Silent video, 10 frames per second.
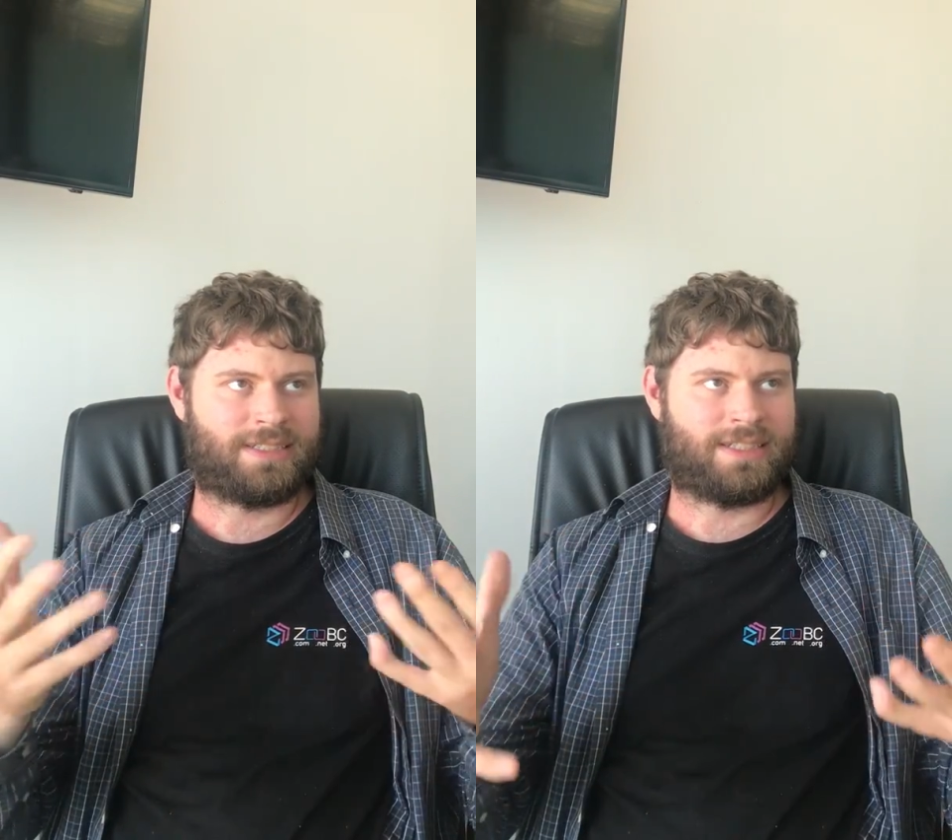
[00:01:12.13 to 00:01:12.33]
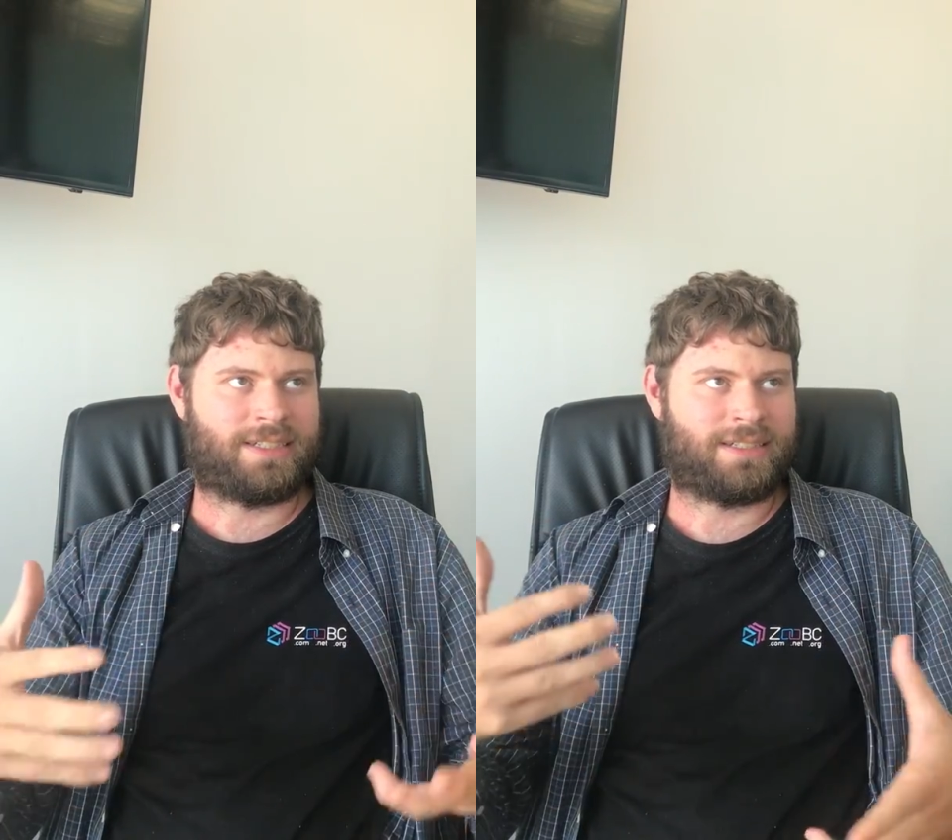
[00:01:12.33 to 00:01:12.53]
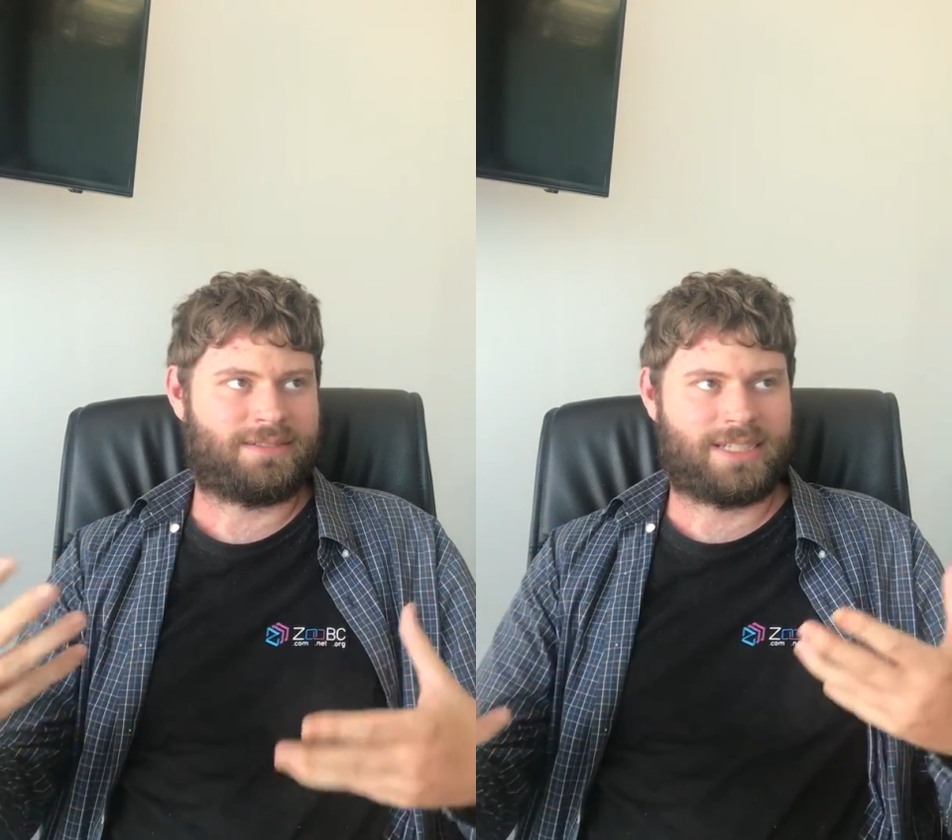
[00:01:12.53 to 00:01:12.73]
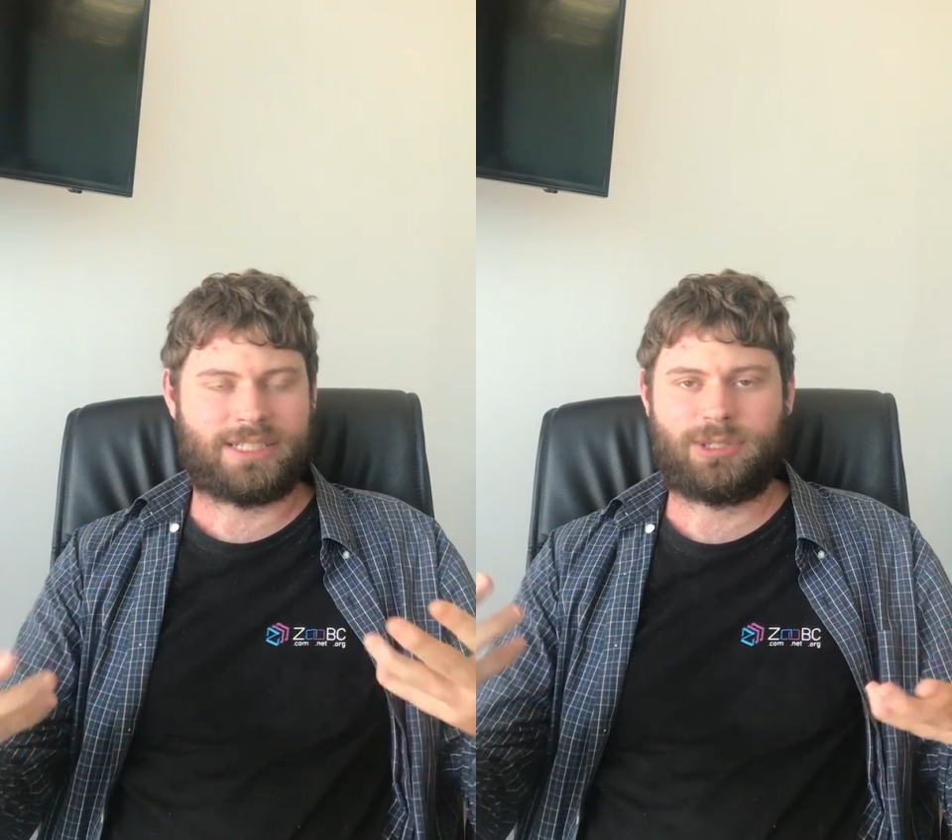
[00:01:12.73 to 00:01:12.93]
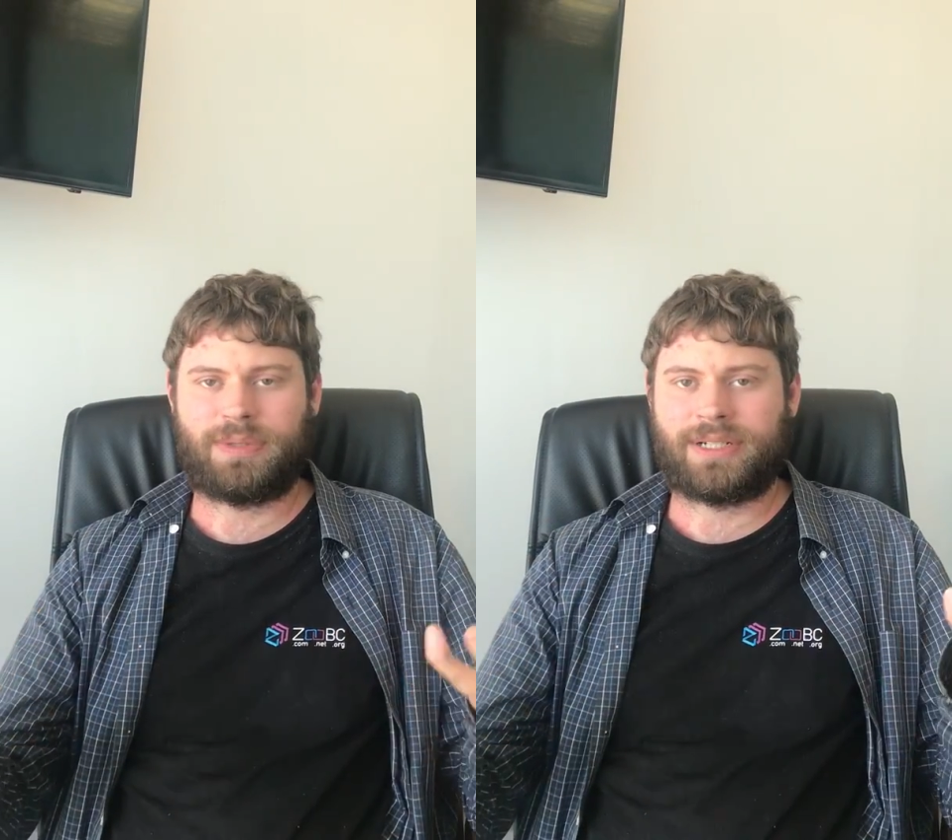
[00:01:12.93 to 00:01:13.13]
a
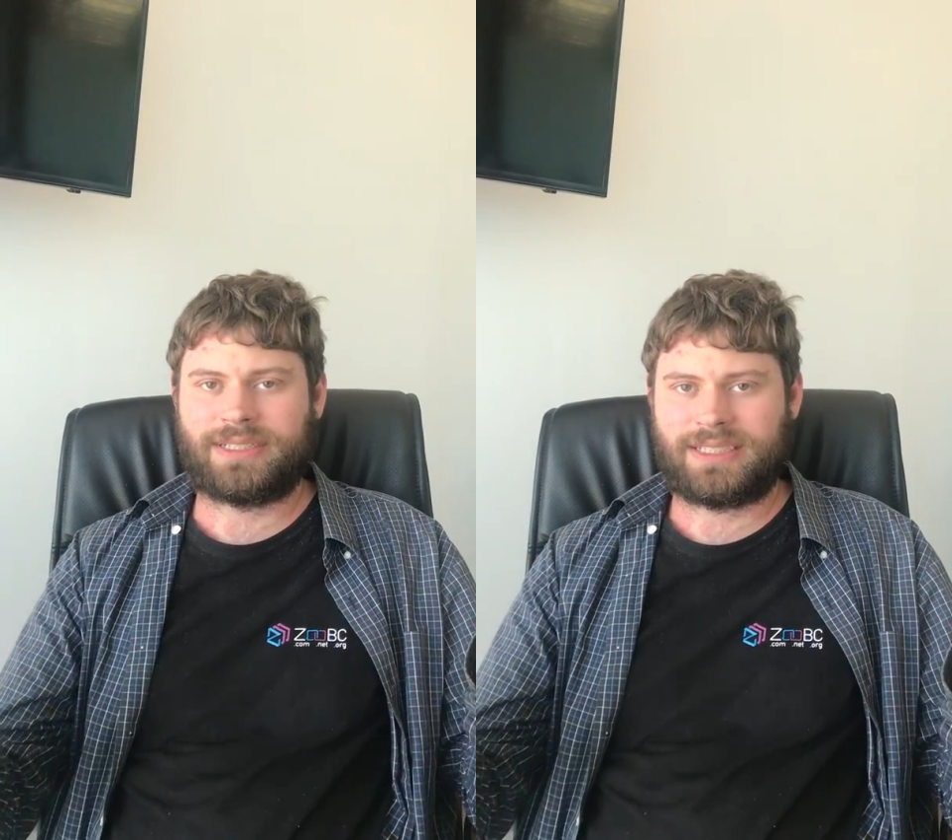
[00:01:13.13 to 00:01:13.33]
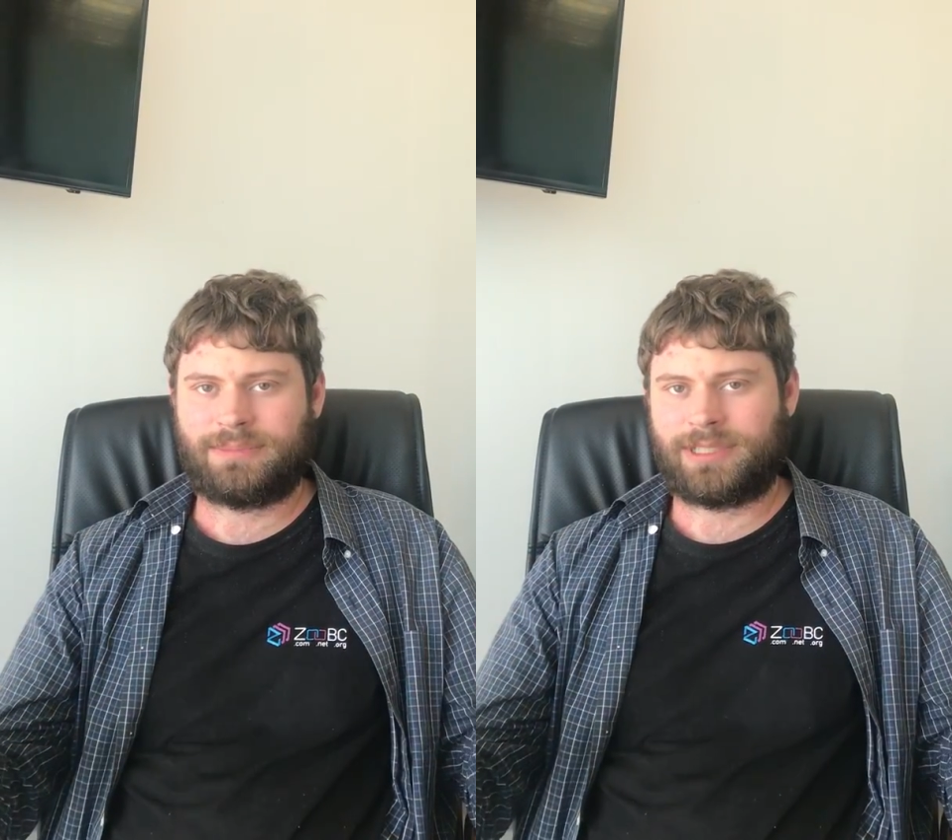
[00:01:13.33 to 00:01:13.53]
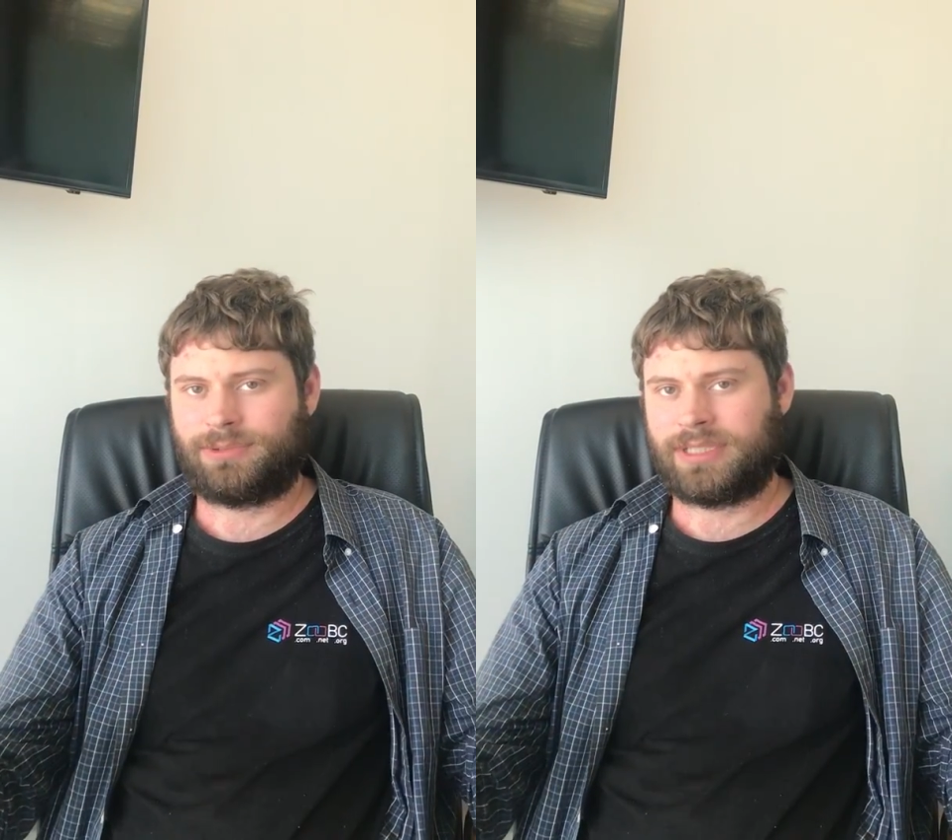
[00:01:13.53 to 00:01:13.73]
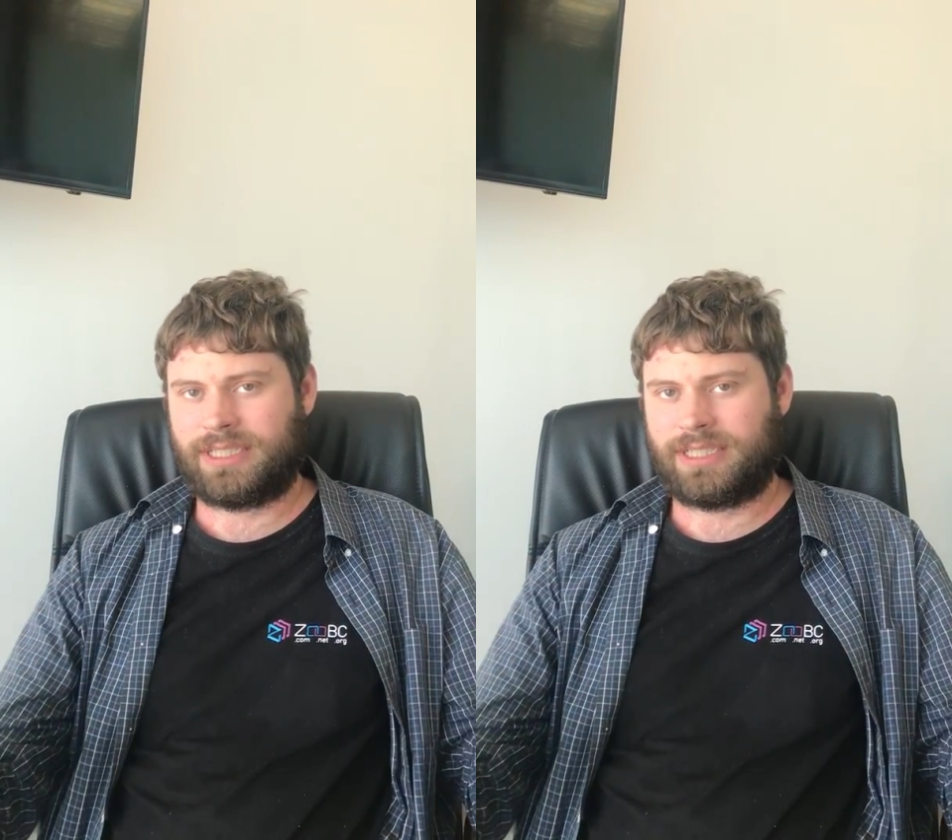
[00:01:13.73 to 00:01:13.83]
conspiracy between